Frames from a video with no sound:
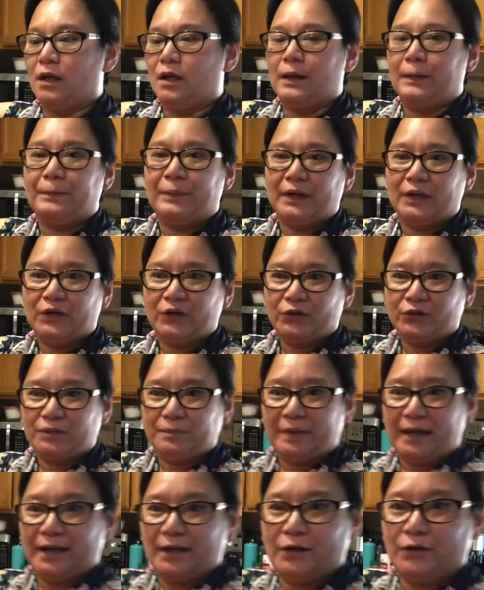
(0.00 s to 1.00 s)
pickled
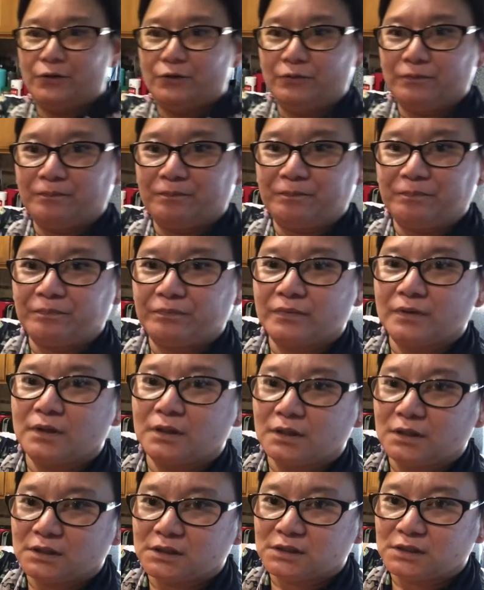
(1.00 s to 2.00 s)
mango.
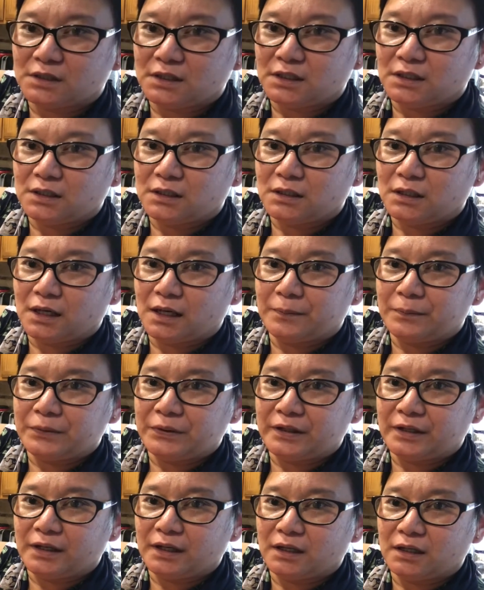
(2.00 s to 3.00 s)
You see, I put
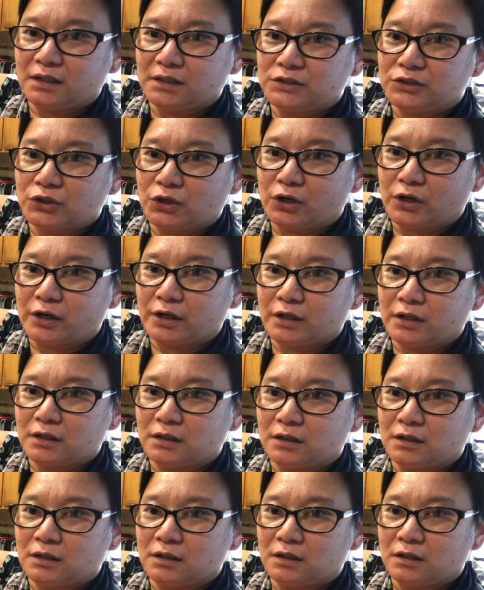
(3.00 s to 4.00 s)
it in the jar.
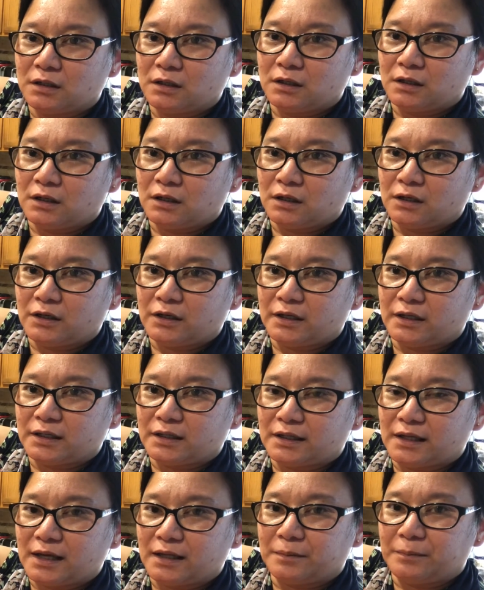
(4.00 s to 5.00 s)
Look at
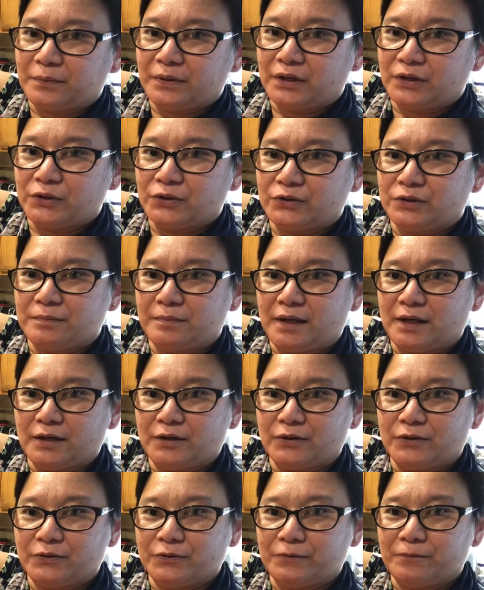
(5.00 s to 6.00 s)
that pickled
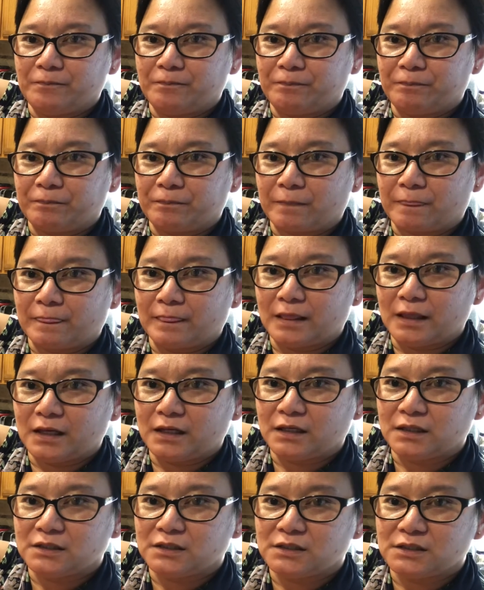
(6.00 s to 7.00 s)
mango.
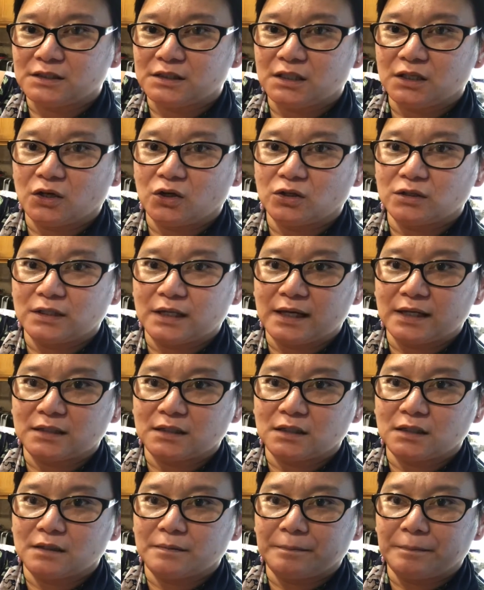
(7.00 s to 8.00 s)
You see all that
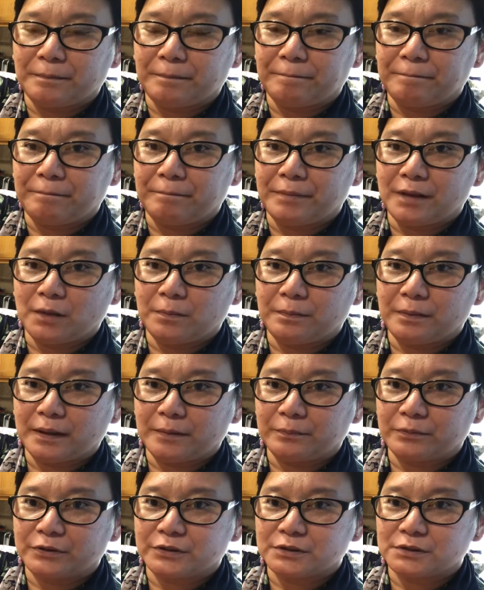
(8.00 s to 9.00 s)
bell
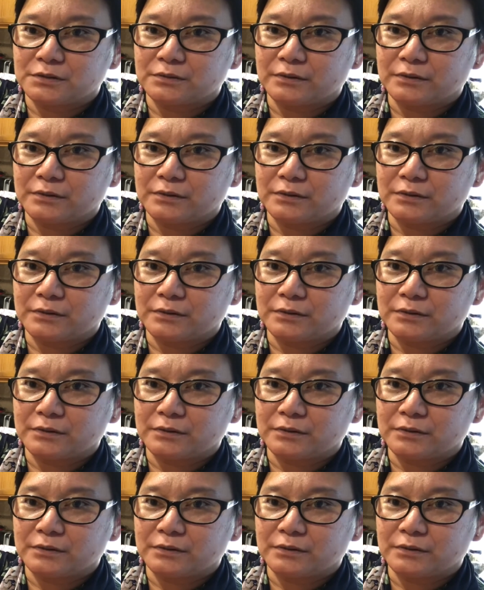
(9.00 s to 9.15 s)
peppers,